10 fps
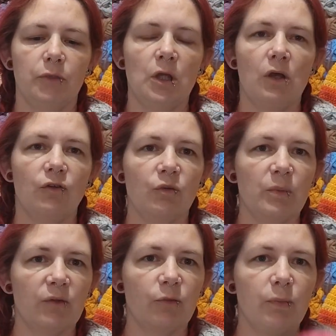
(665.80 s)
Yarn
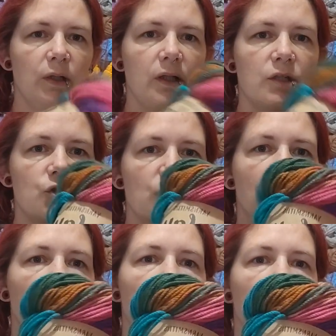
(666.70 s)
Smith's Play
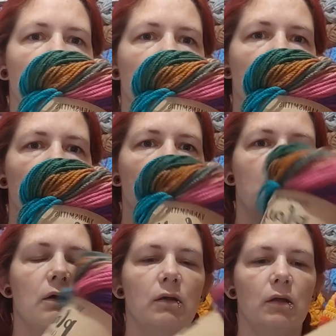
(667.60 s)
Chunky.
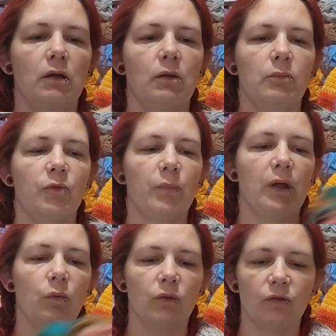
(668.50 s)
It's
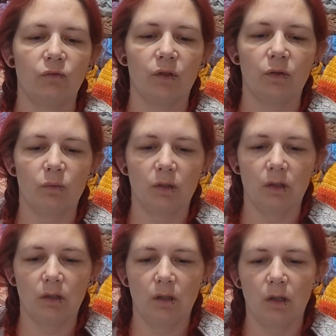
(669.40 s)
backwards view,
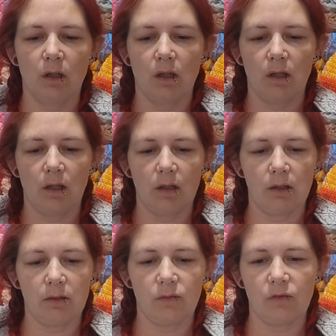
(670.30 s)

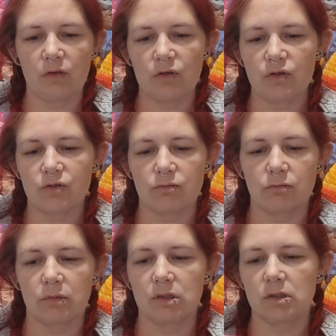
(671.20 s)
and it's
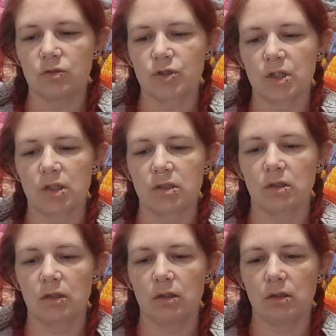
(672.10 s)
there's no shade
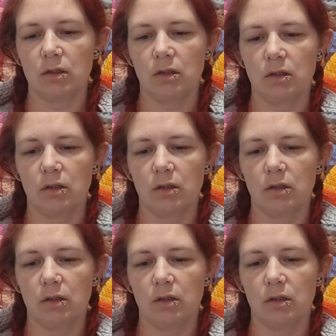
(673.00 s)
colour.